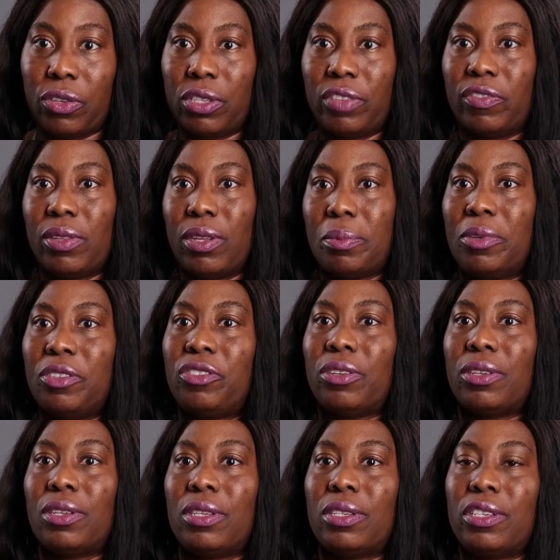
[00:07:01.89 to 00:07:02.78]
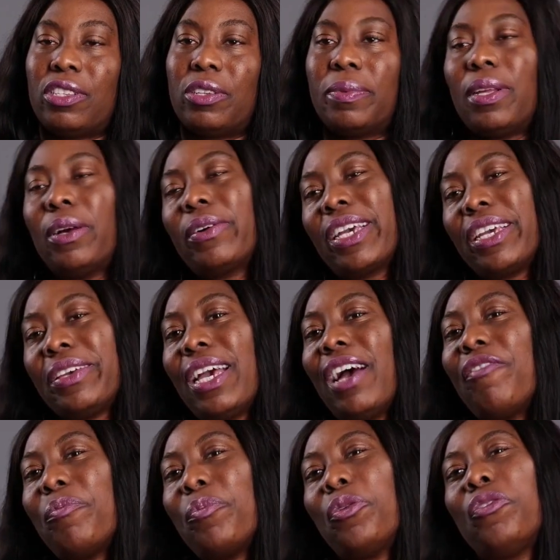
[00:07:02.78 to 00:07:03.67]
or development geologist, they're like, okay, you
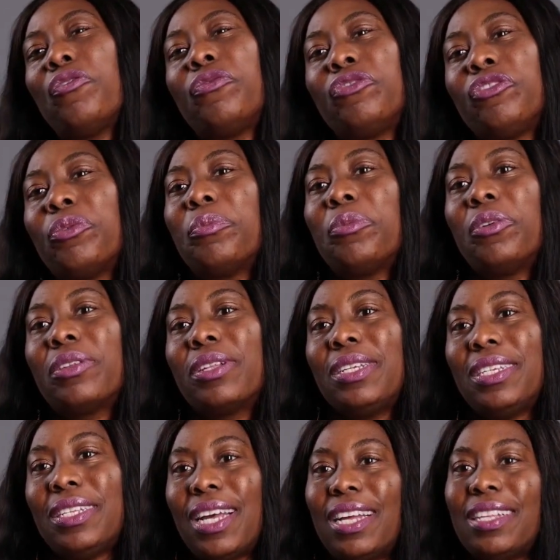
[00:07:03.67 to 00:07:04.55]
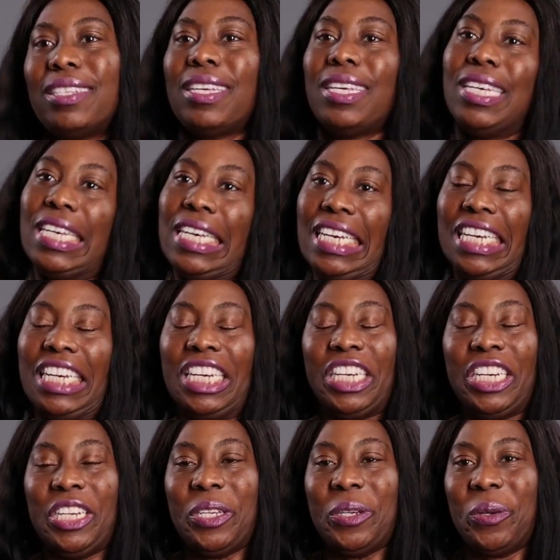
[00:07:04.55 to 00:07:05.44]
have more of geomodeling,
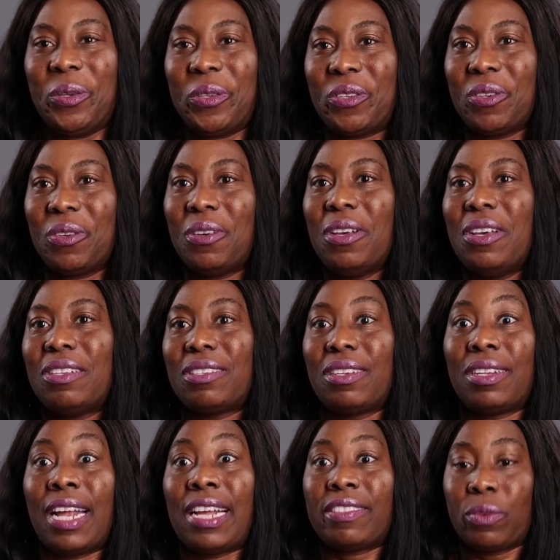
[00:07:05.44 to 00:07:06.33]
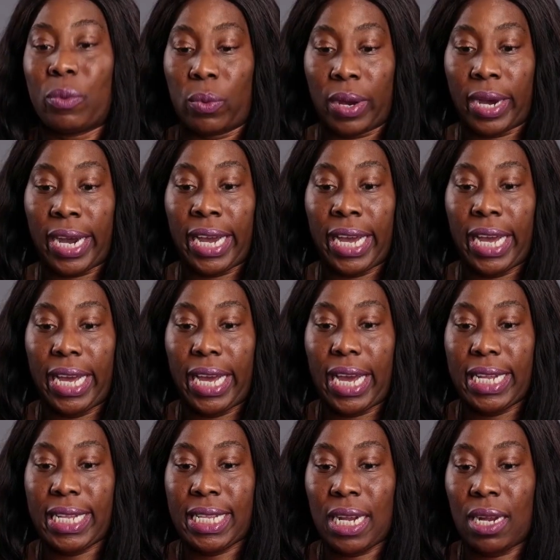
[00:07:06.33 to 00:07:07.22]
and so that's why
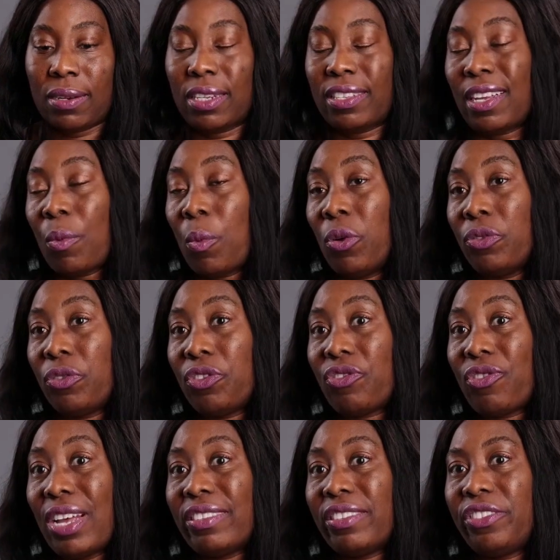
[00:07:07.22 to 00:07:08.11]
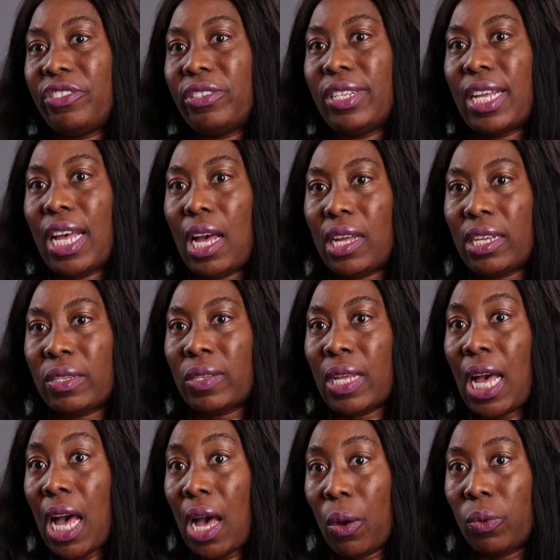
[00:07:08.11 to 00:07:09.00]
now that I want to transition
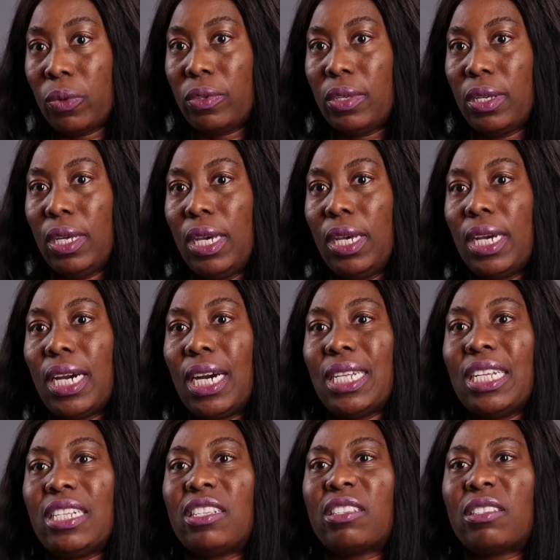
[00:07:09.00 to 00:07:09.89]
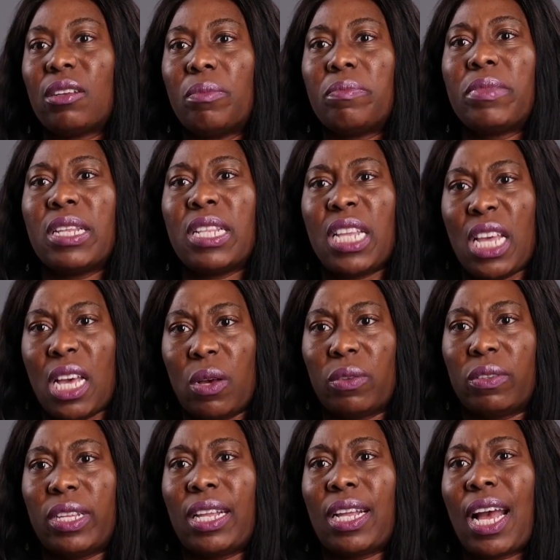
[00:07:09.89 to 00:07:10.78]
out, and it's something
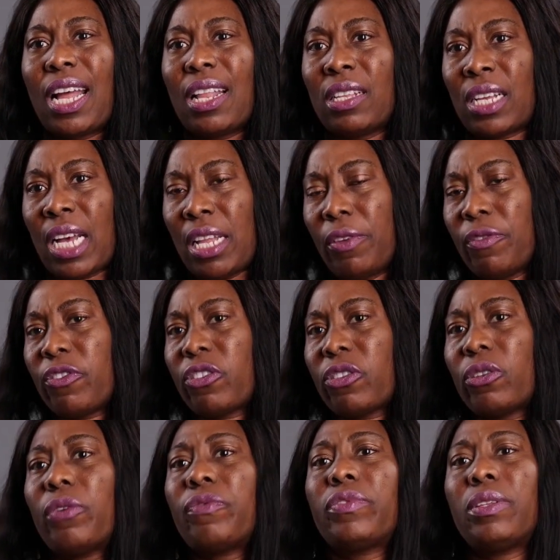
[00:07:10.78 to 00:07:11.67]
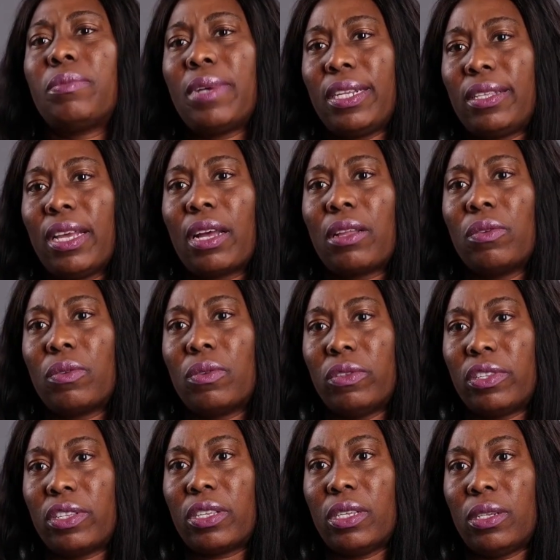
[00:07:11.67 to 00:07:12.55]
else that I can kind of soften my
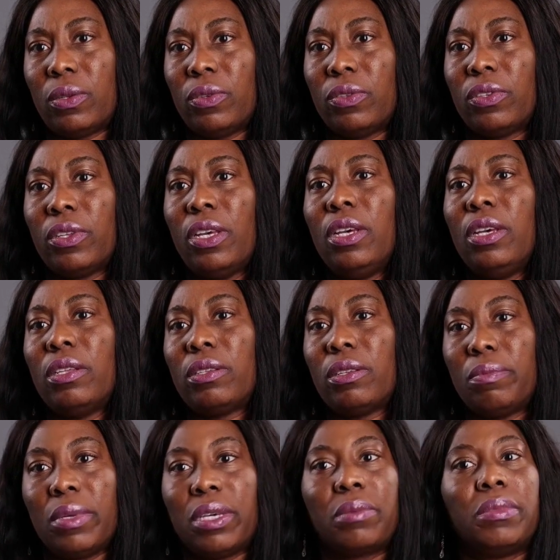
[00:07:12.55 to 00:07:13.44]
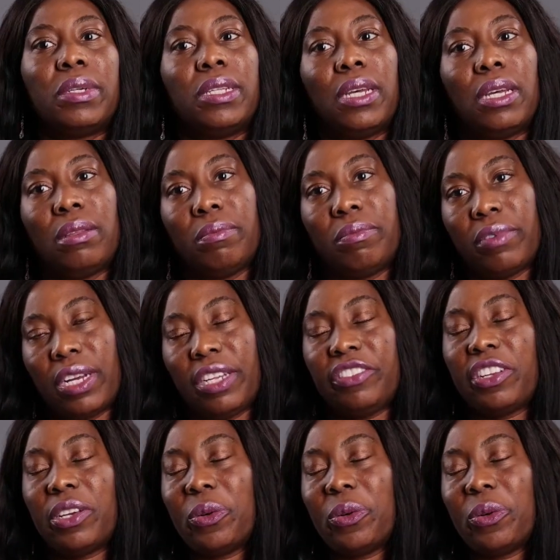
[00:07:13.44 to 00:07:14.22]
technical skills to make me then branch